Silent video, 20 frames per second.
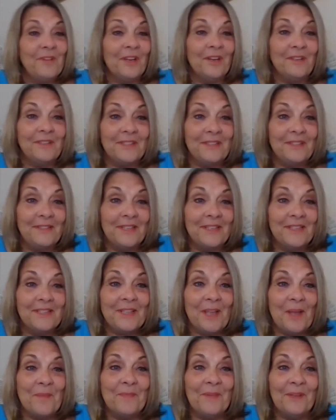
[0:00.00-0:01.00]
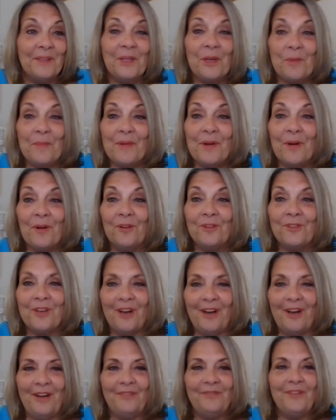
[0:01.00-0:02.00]
done, since I'm a little bit older,
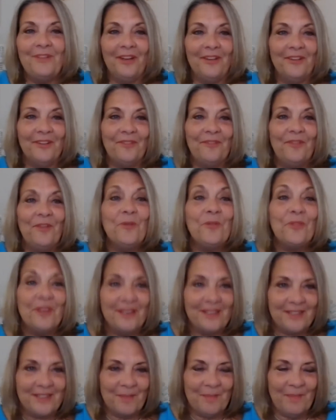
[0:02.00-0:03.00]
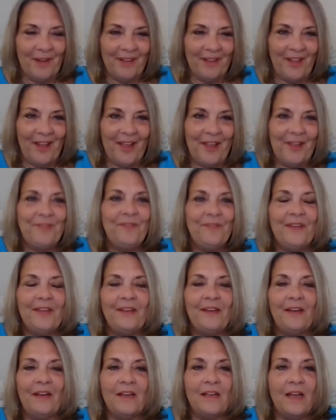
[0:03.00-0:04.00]
I've done a few things in my life.
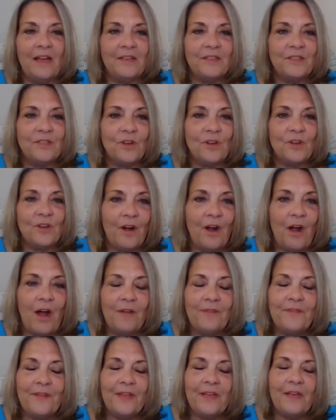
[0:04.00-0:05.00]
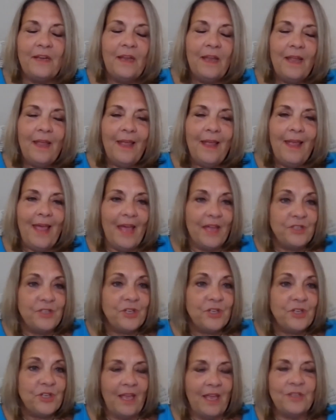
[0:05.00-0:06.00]
And I started off in
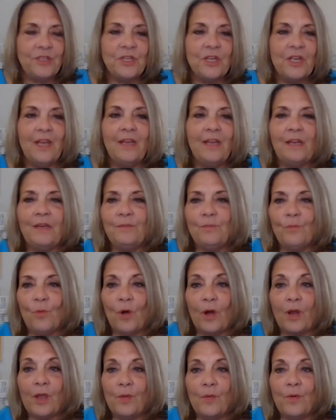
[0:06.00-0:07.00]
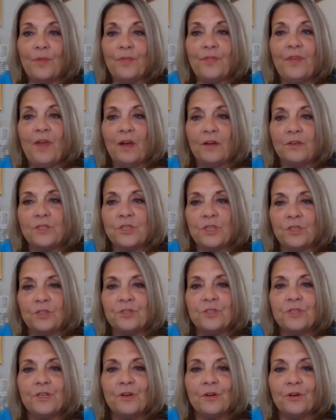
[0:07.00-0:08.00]
education and working with young
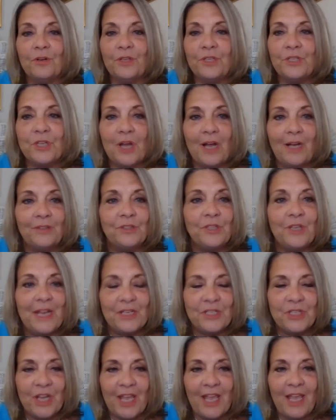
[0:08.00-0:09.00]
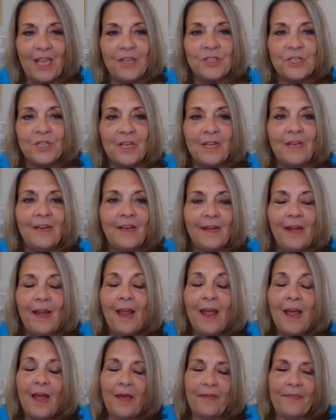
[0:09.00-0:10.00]
children, early childhood education. And
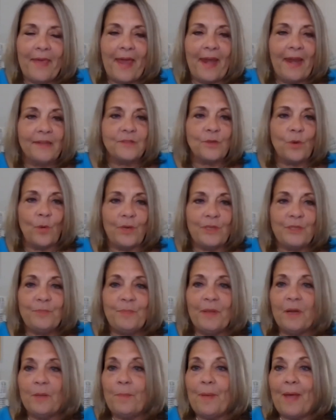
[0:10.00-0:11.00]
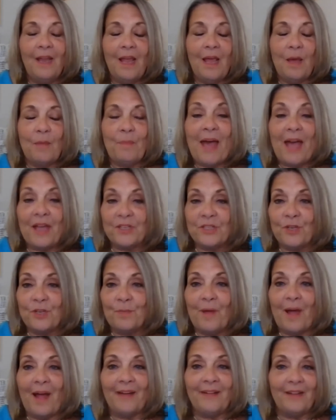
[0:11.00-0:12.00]
that has always been a passion
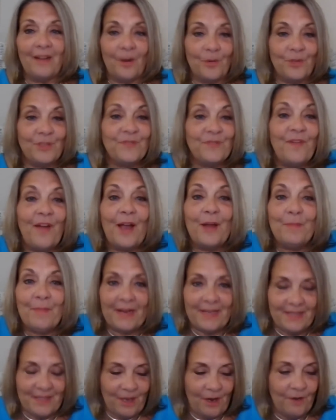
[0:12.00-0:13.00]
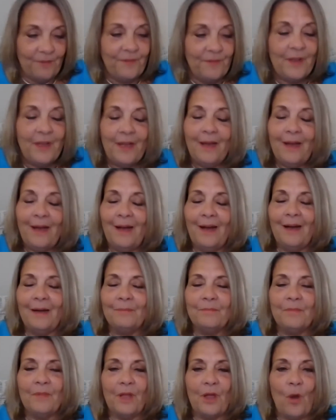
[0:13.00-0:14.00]
of mine. And I always find myself
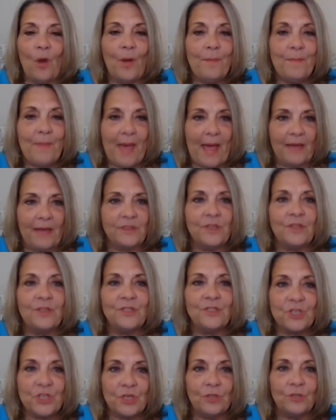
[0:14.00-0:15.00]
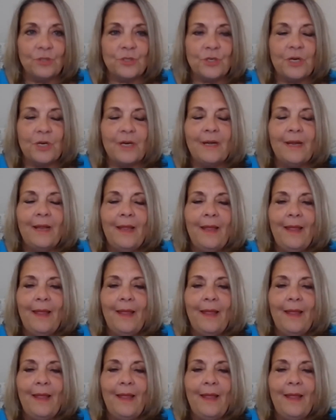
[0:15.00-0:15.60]
going back to the children